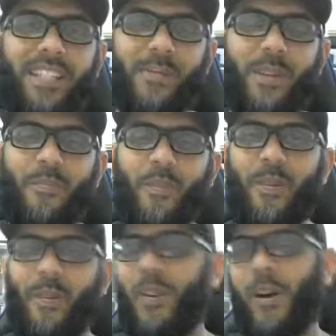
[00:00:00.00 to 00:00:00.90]
be
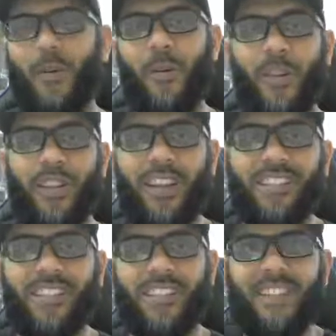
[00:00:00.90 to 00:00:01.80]
upon you all. How are you
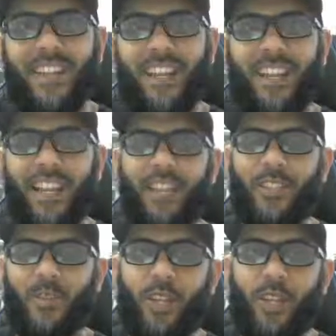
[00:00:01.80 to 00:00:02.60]
guys?